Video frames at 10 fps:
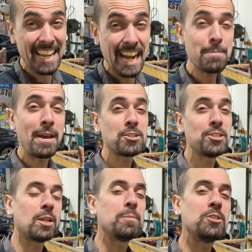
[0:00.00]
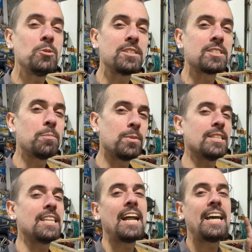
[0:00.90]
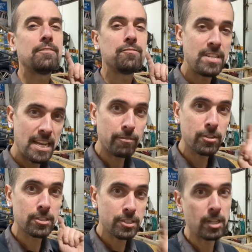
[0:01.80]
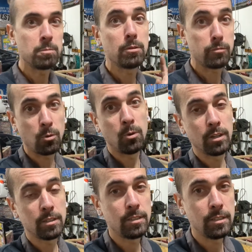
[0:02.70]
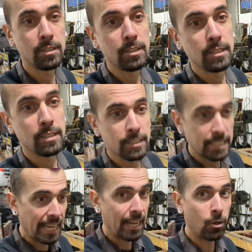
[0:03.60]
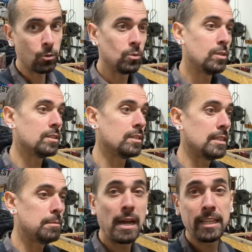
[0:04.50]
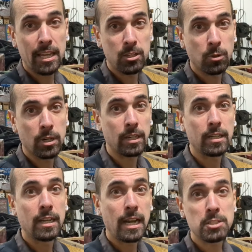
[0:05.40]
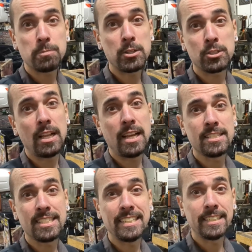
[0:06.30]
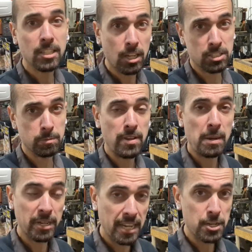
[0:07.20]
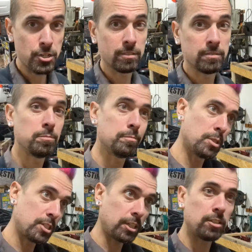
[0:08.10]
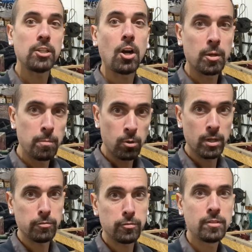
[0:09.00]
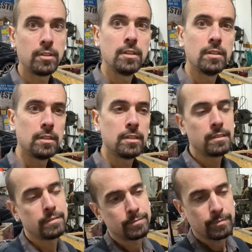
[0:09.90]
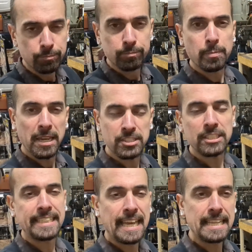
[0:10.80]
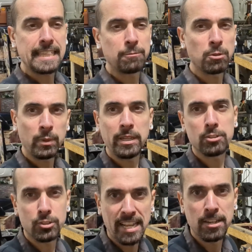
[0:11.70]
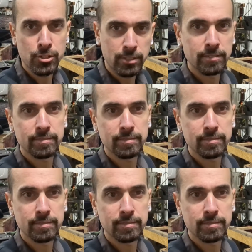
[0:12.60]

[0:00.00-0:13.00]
I'm actually going to be doing something that I have never done before. Now, in my line of work, I specialize in custom fabrication, particularly automotive. Basically anything with wheels or an engine.